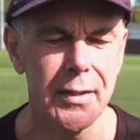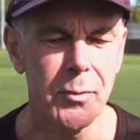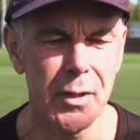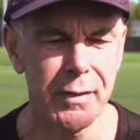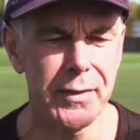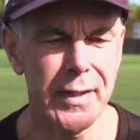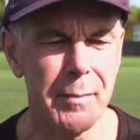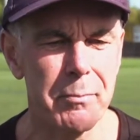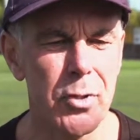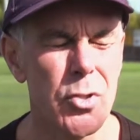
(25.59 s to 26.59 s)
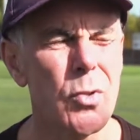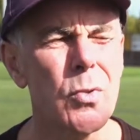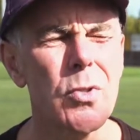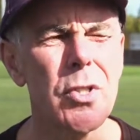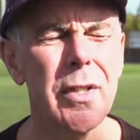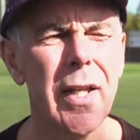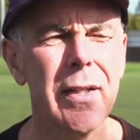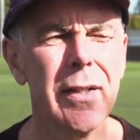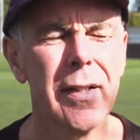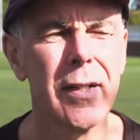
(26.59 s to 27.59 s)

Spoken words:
The one after that, Brussels, and then